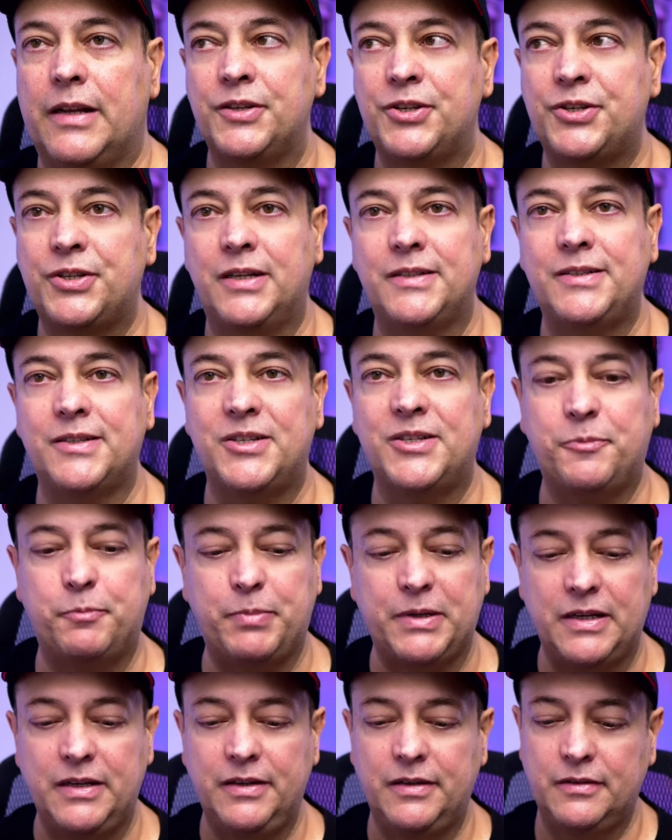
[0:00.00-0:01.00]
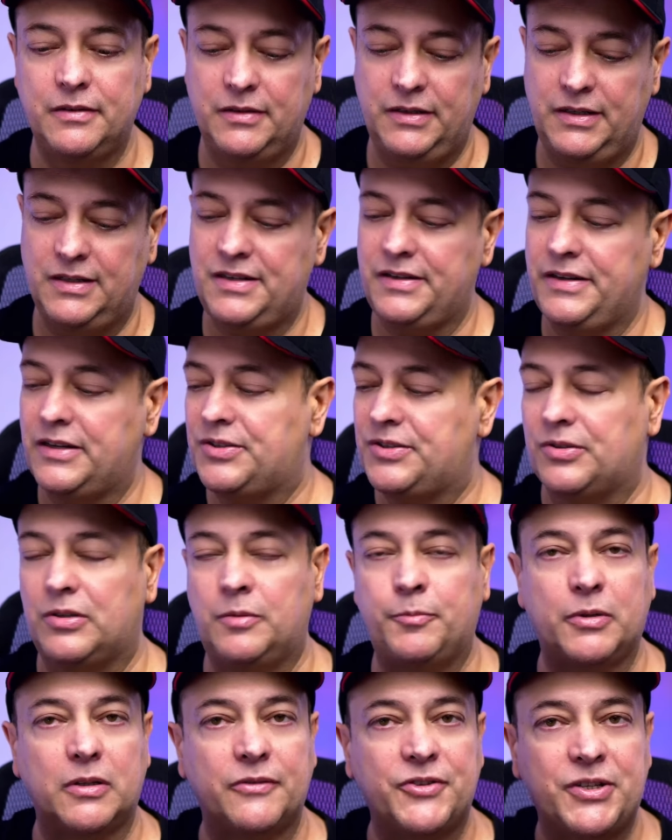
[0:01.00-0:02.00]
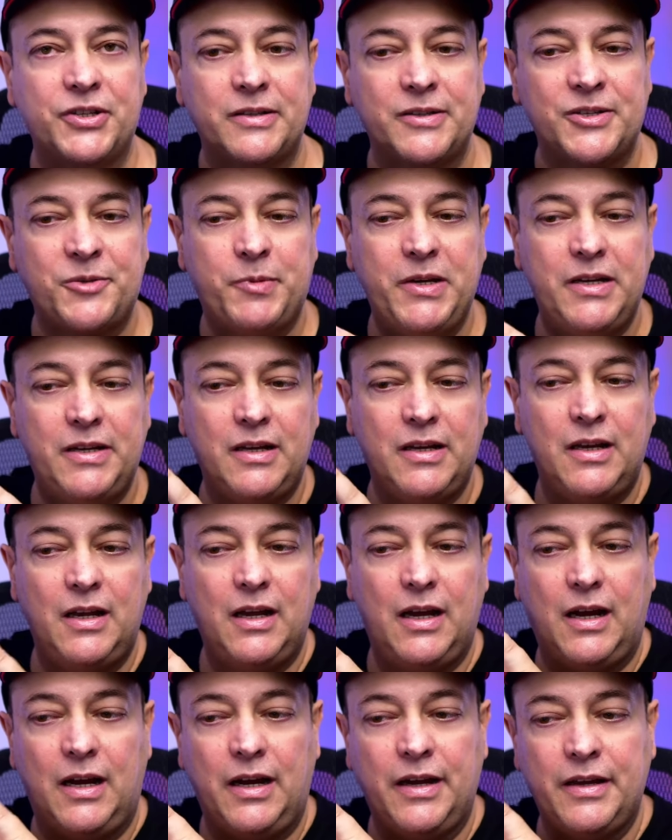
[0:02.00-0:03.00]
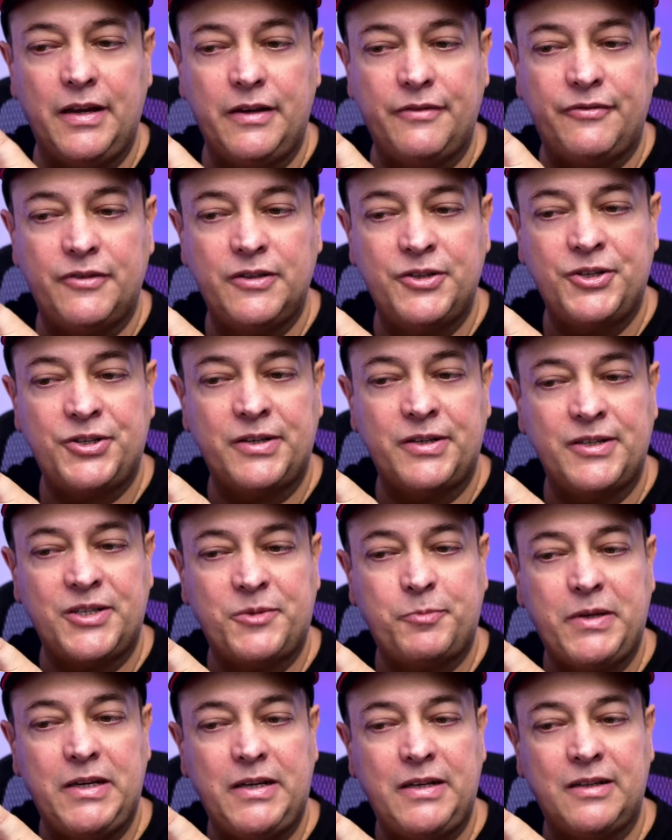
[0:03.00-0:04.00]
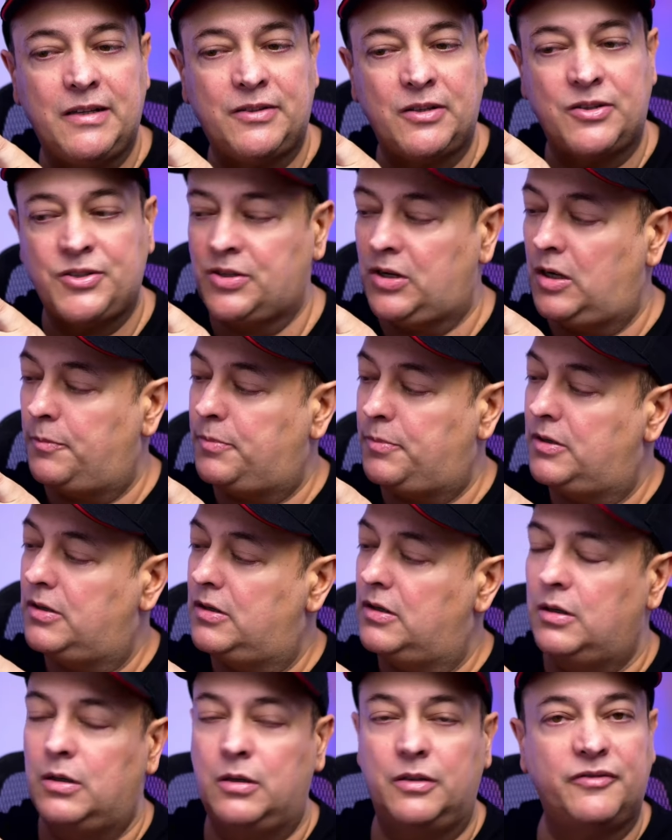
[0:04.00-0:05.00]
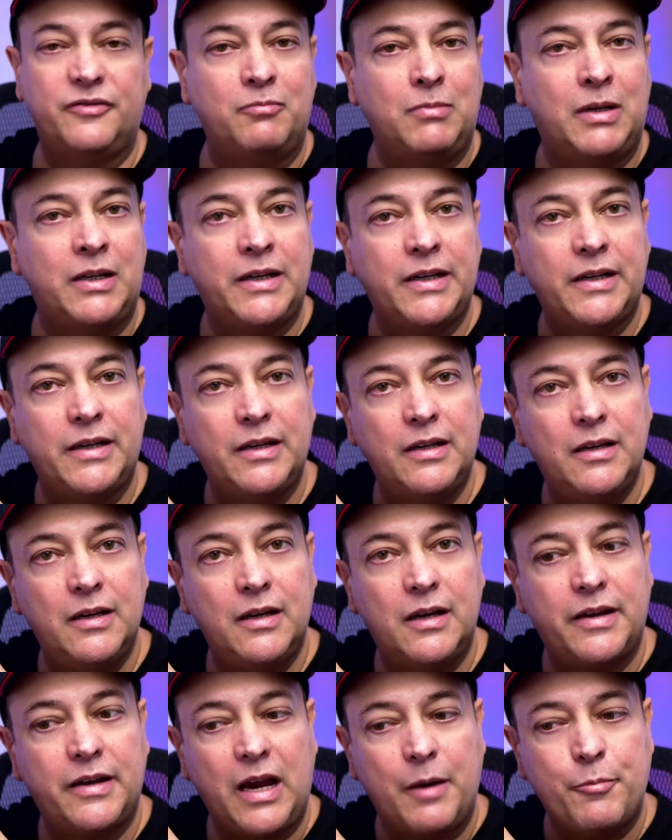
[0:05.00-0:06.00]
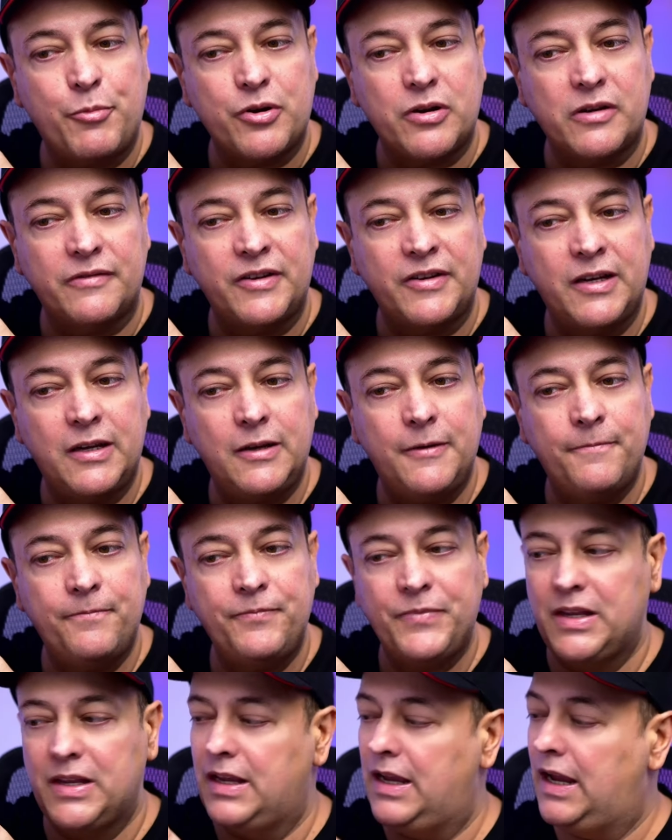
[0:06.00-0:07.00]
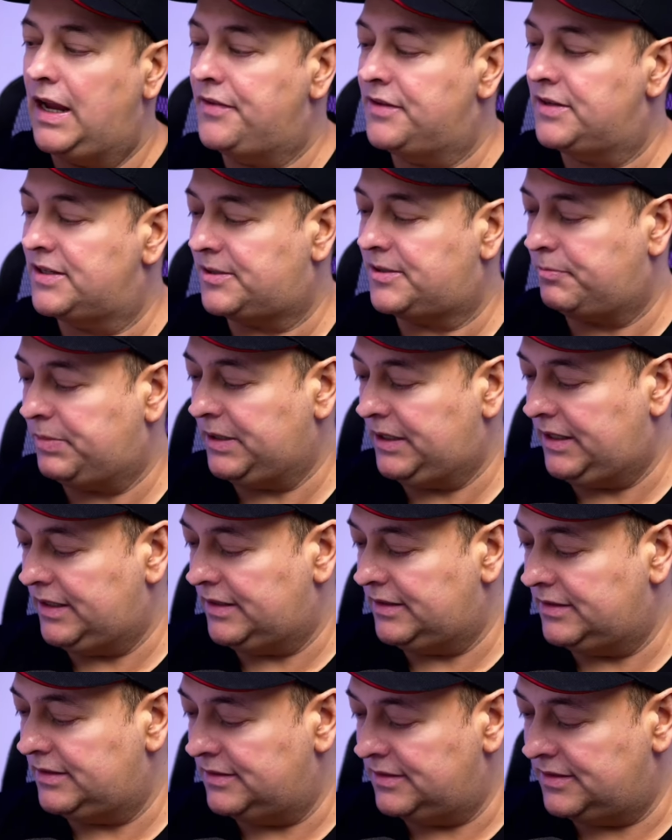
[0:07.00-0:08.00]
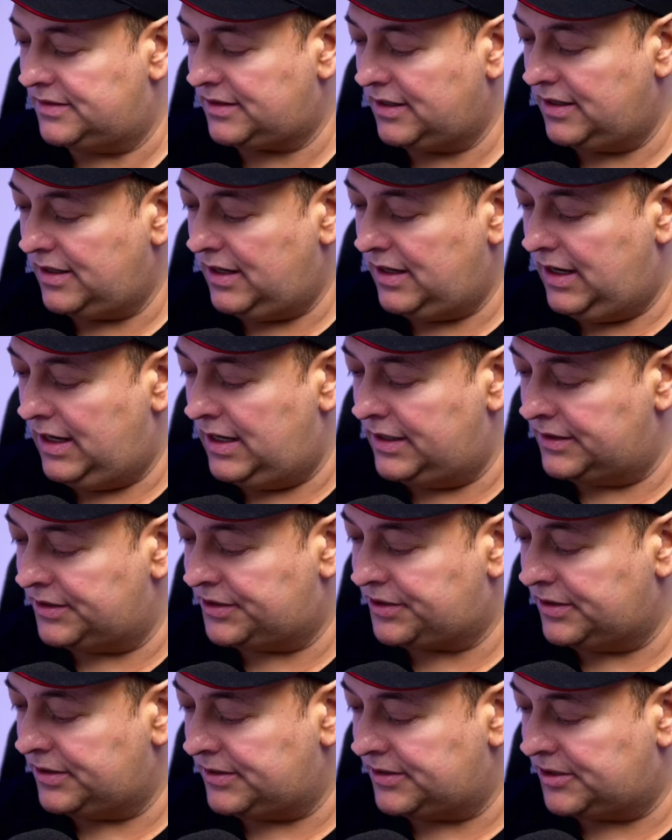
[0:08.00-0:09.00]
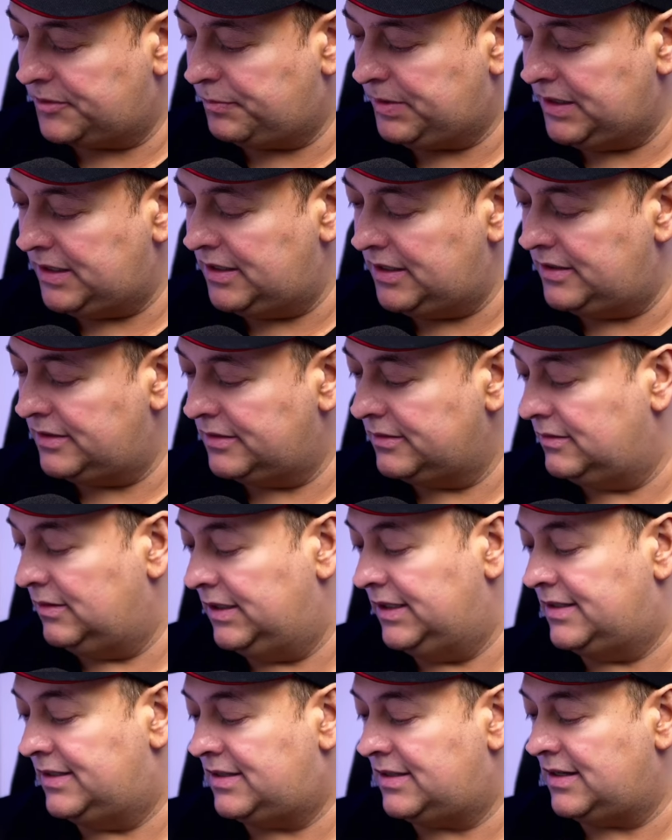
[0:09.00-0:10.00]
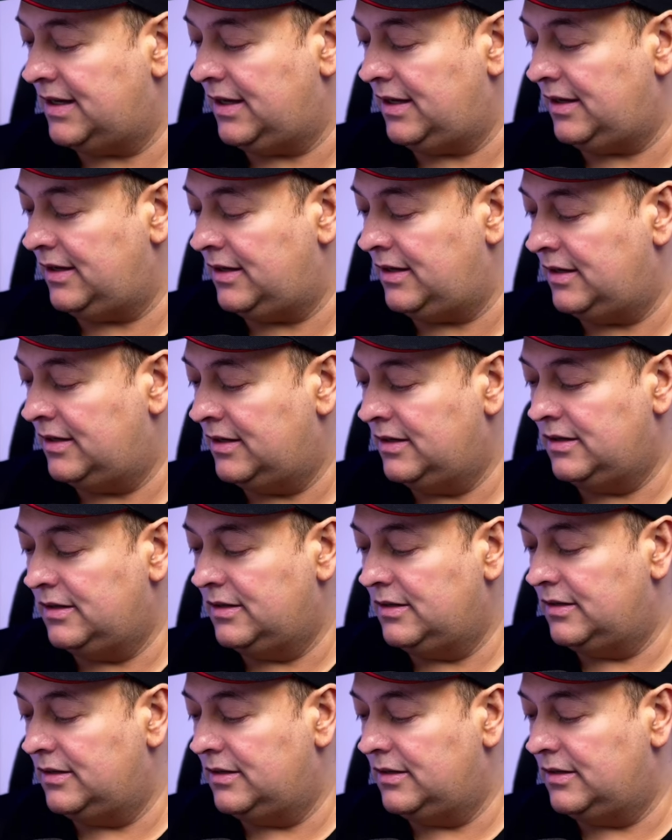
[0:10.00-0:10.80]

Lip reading: And shutter speed, here's an example of shutter speed. I have shutter speed at the top of my camera over here. And this begins at a shutter speed, let's say,